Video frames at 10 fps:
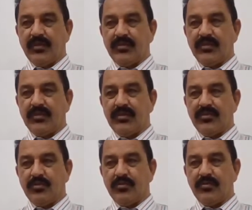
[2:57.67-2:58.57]
Concrete
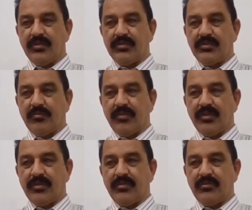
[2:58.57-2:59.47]
should be
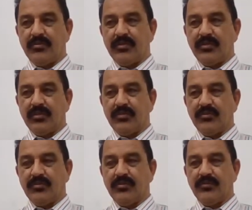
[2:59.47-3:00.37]
submitted to the grout
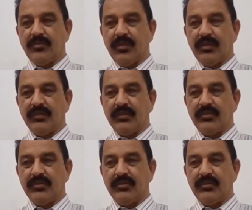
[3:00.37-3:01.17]
either